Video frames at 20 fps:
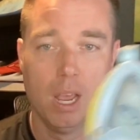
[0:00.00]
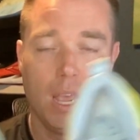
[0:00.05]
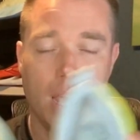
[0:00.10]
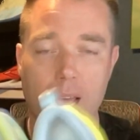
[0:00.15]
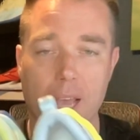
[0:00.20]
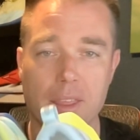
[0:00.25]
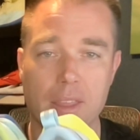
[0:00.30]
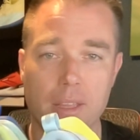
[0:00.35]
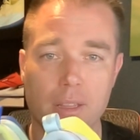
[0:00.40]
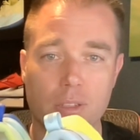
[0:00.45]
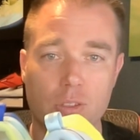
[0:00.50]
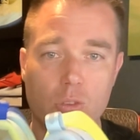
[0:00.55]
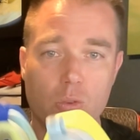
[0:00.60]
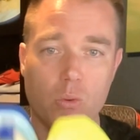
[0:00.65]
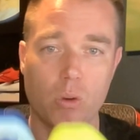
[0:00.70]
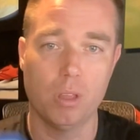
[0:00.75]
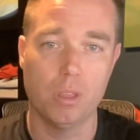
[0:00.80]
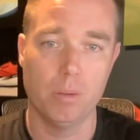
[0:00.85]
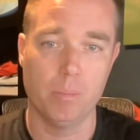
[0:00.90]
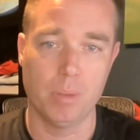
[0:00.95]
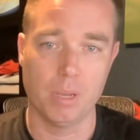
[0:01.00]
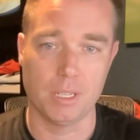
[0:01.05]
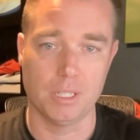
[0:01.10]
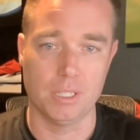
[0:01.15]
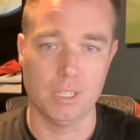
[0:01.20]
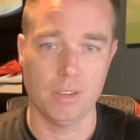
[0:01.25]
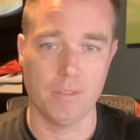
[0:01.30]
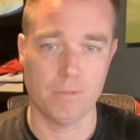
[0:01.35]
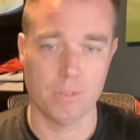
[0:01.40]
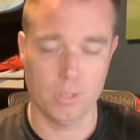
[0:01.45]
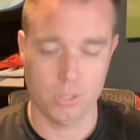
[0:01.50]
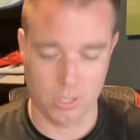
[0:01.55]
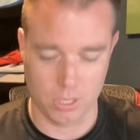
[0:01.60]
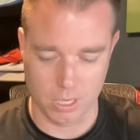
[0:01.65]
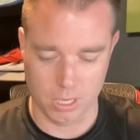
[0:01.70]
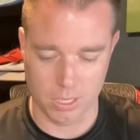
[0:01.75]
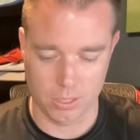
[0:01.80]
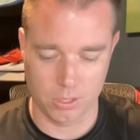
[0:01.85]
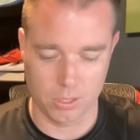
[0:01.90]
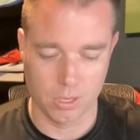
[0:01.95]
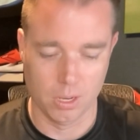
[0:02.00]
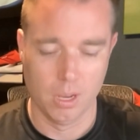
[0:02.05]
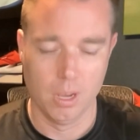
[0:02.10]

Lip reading: And then the two other big differences